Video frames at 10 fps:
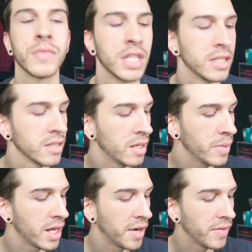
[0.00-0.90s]
This is going to
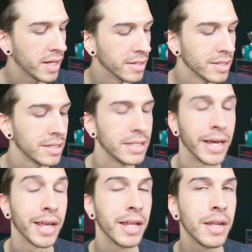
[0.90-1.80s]
be kind of like a
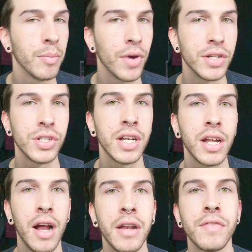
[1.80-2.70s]
second impression
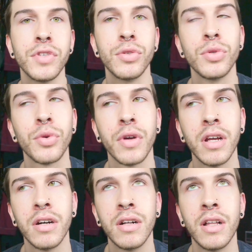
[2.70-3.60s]
kind of
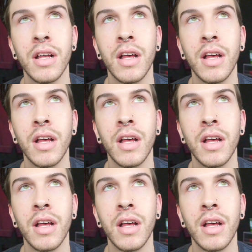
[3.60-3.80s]
tutorial.